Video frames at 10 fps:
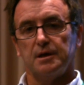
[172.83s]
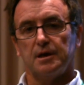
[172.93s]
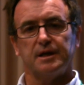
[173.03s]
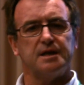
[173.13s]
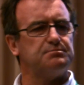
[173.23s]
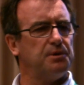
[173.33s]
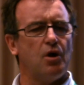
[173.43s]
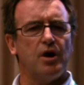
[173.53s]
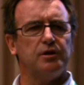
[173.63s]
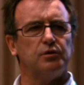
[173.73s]
And I guess
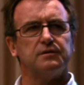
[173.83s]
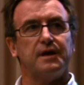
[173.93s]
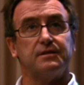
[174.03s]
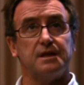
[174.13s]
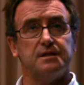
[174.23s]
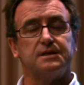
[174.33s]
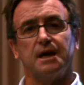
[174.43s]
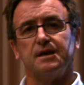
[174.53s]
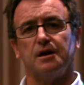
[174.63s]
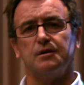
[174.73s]
behind all of that then the
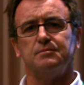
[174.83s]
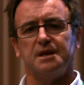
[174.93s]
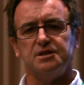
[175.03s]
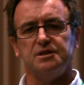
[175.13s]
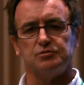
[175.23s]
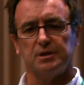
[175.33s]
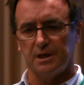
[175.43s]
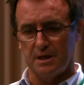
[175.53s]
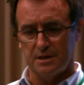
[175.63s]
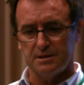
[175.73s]
take-home message
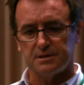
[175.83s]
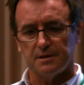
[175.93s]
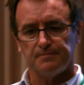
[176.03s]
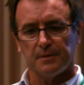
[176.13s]
really is